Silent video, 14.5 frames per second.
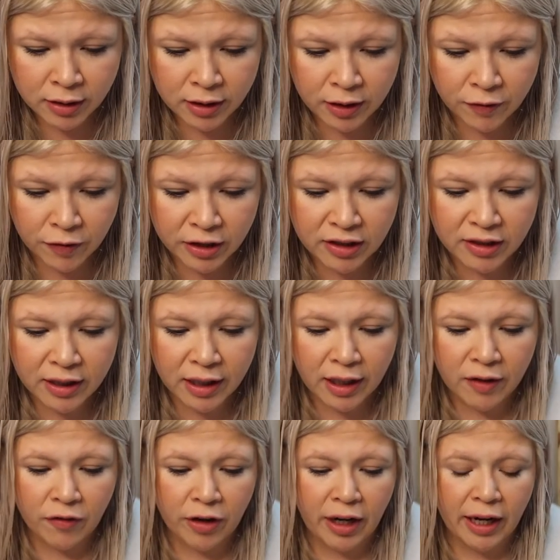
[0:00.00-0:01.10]
Different
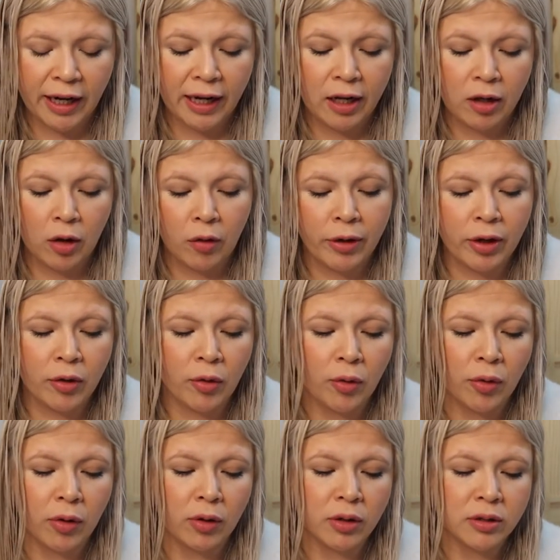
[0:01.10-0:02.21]
setting for high, low, and
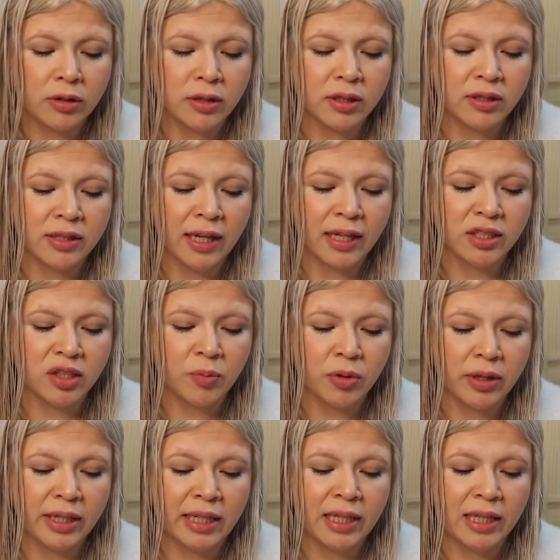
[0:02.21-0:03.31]
cool.
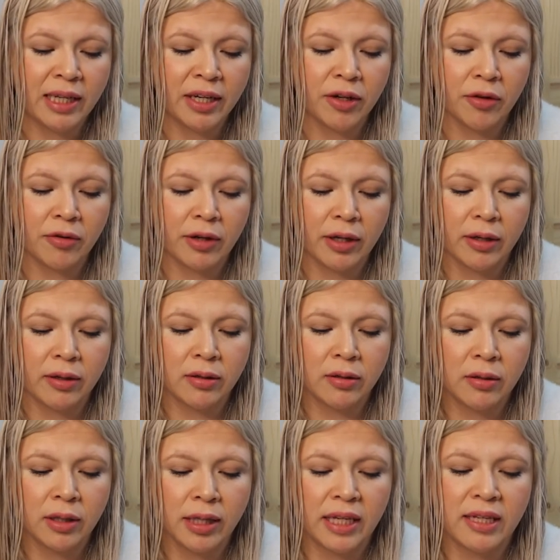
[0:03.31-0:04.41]
Detachable inlet
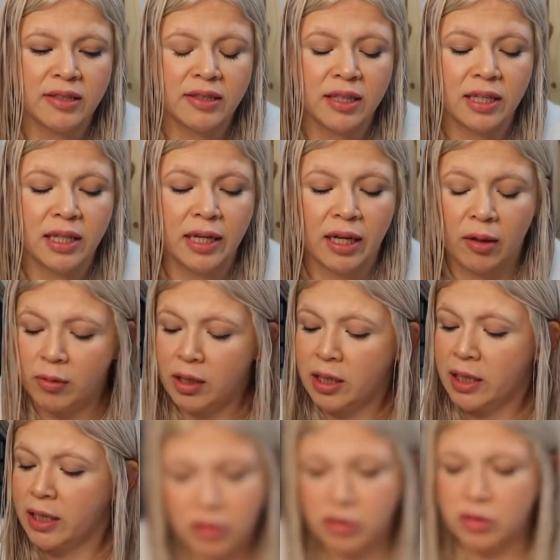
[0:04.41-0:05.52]
grill. Easily help
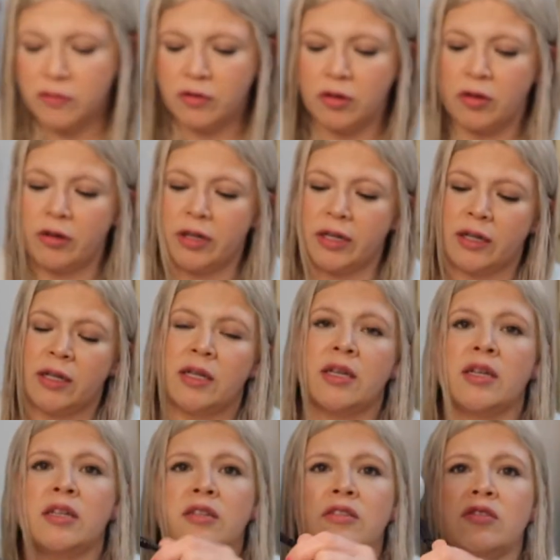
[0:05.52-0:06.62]
clean. Also record.
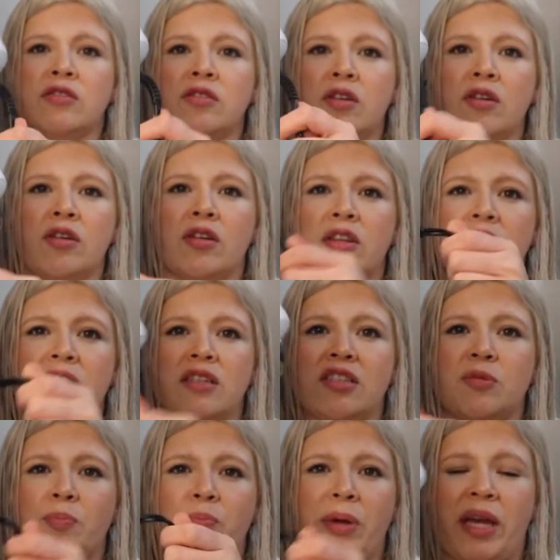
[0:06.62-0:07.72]
So
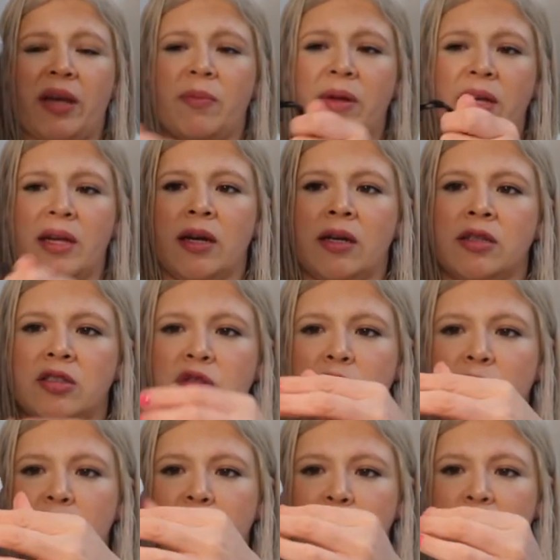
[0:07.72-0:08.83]
this baby,
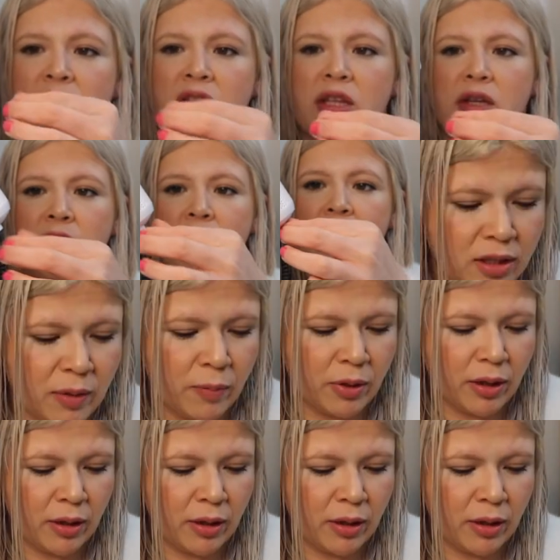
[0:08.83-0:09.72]
so it was with you. Tip.